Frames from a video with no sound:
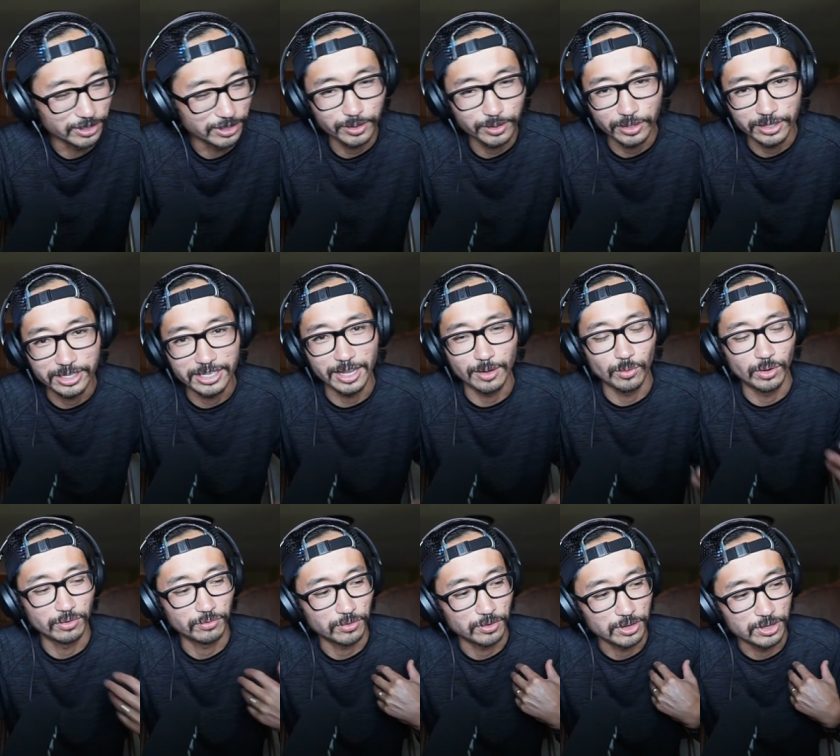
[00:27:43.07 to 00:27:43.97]
So you get
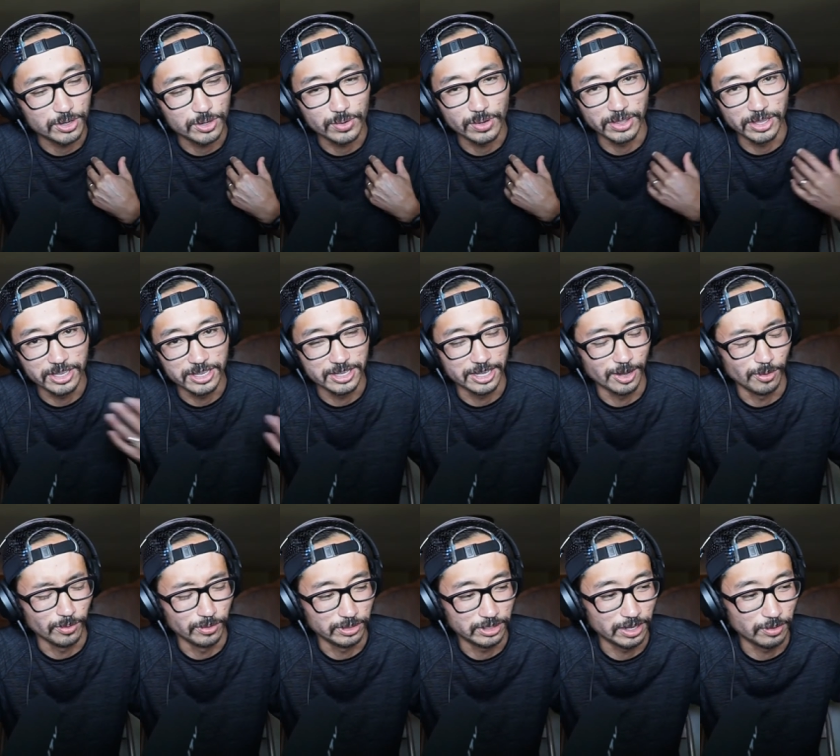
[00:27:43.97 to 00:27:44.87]
one for you, and then you get
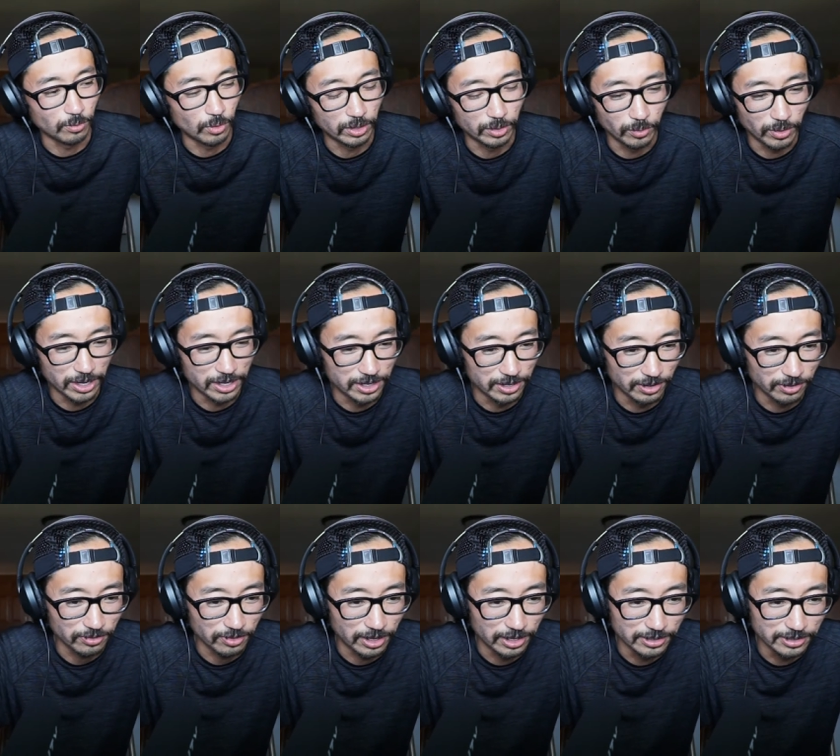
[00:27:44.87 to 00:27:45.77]
one, you give one away to your
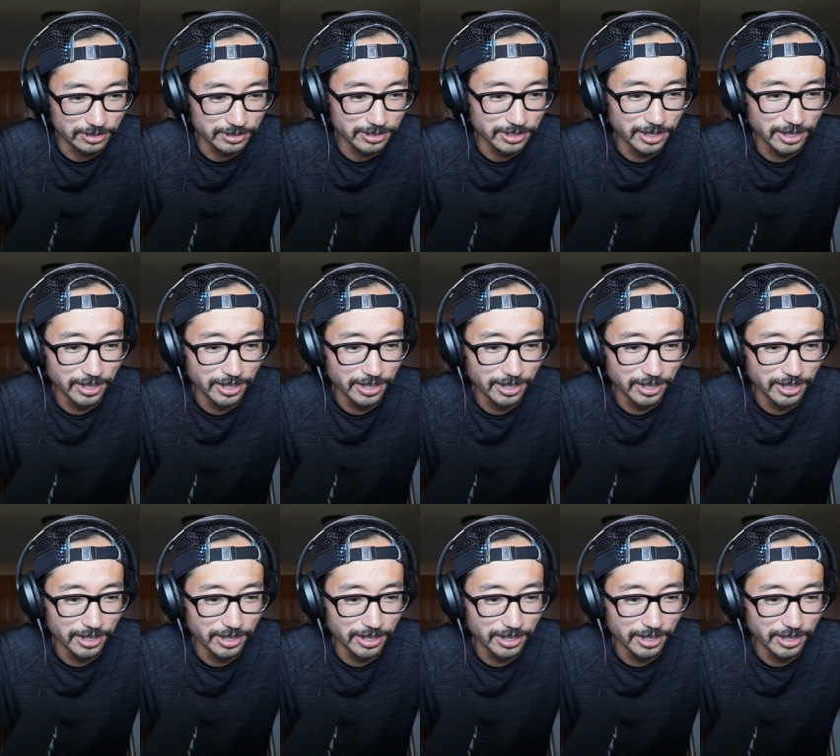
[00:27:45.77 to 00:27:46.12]
friends.